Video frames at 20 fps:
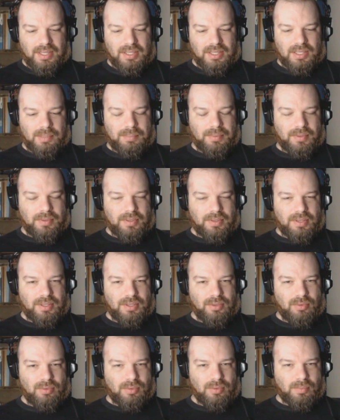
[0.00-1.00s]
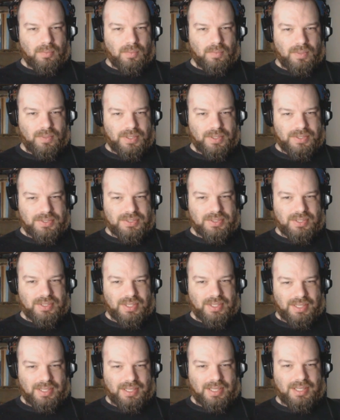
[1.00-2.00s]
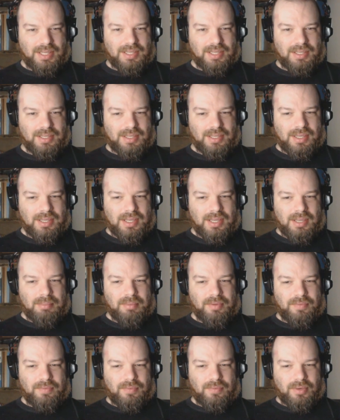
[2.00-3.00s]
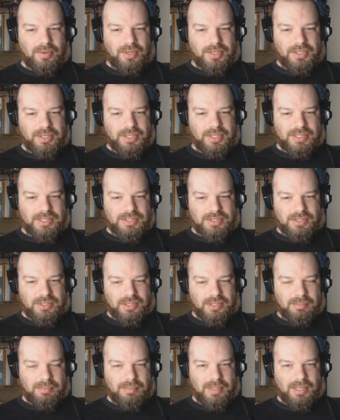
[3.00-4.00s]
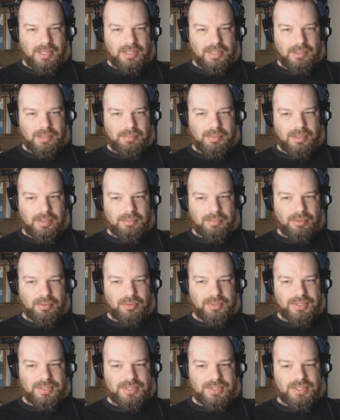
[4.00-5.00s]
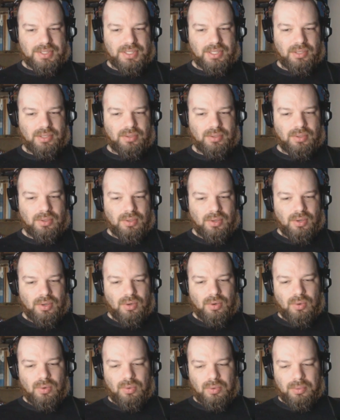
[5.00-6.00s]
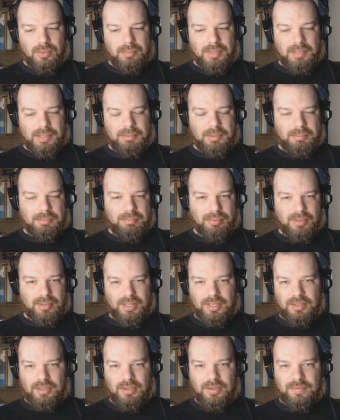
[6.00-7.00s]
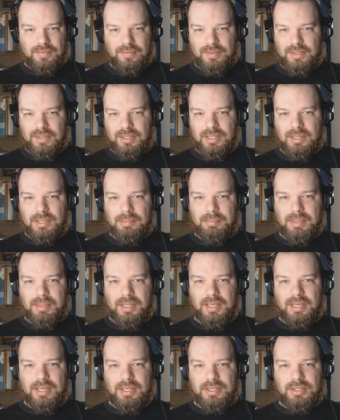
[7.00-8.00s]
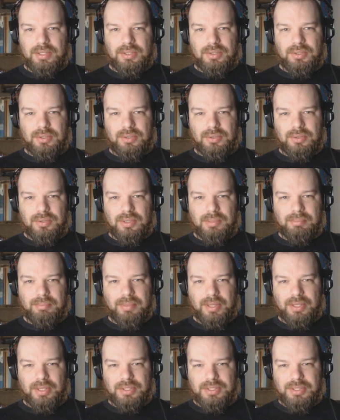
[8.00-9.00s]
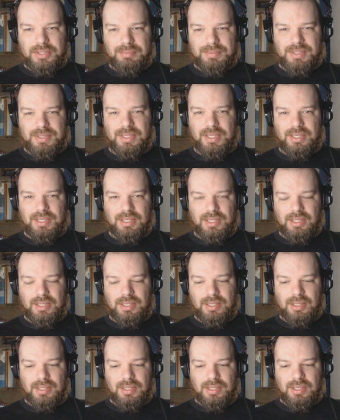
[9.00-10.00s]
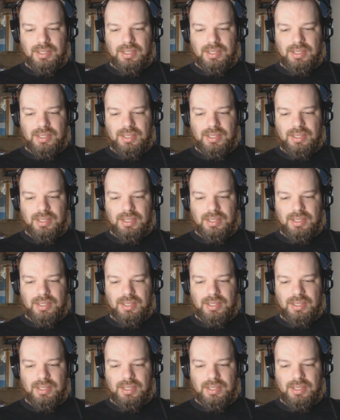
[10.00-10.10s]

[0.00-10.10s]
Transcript: a couple of the normal ones again before I get started back up on Broken Steel, or maybe break off a little bit and do the Mothership Zeta.